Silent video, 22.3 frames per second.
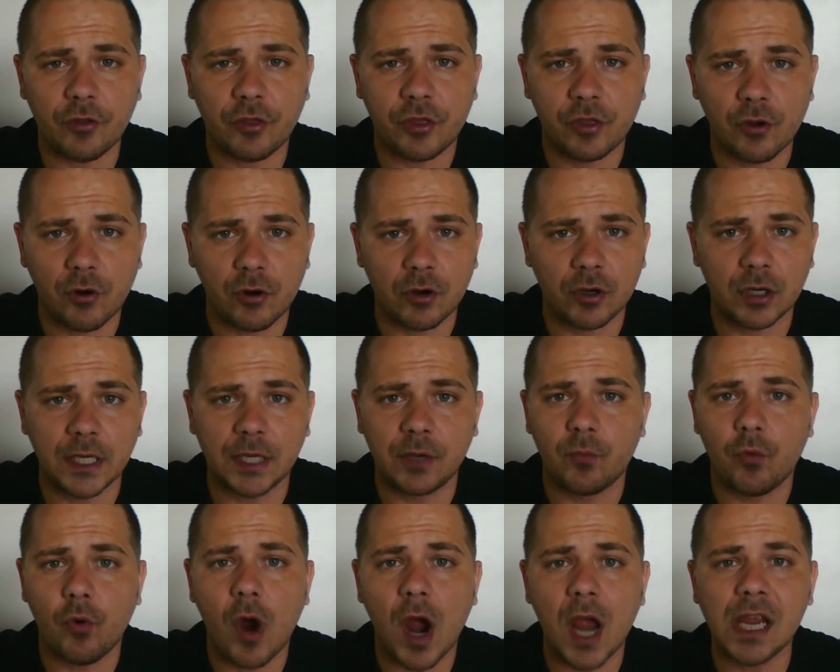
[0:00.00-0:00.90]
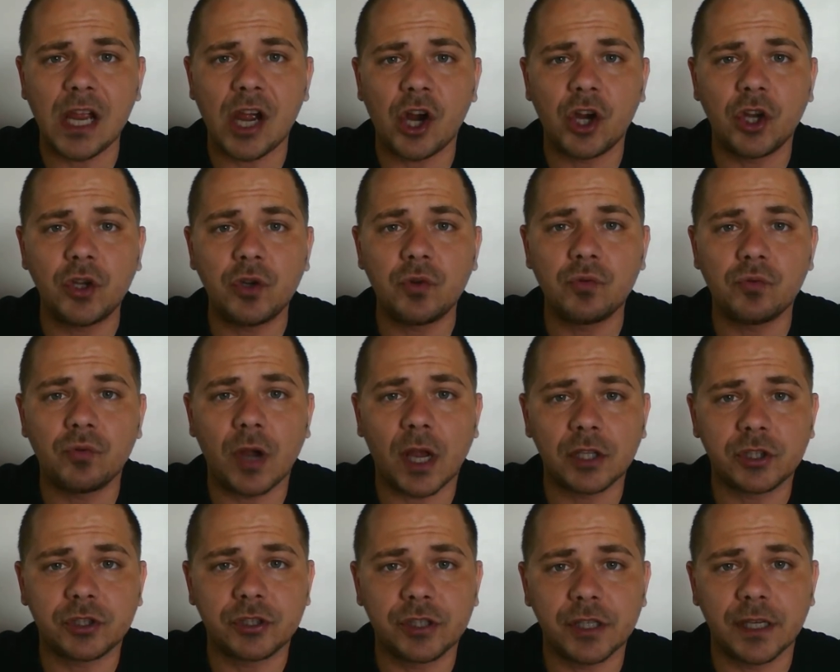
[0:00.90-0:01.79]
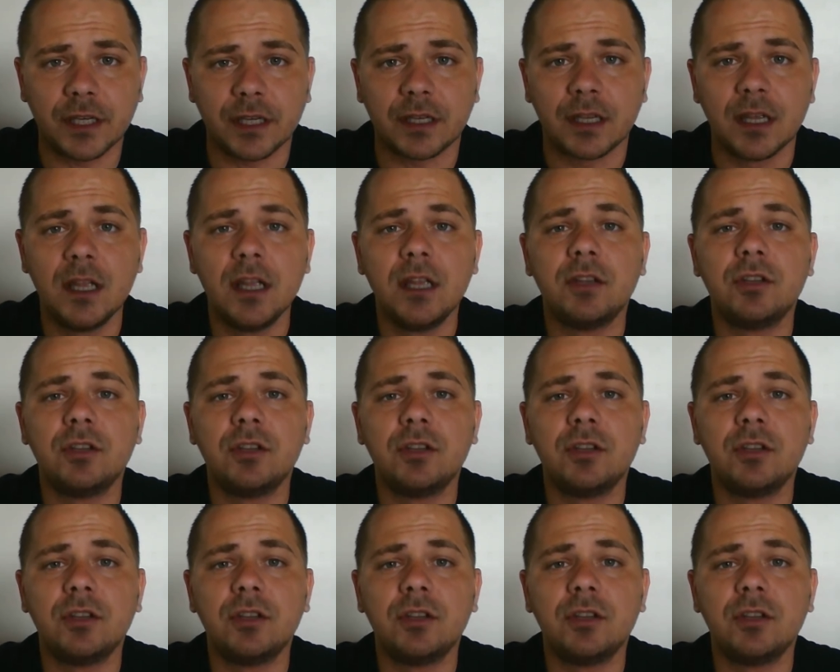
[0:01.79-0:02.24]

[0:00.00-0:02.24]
thoroughly. Why are you rushing?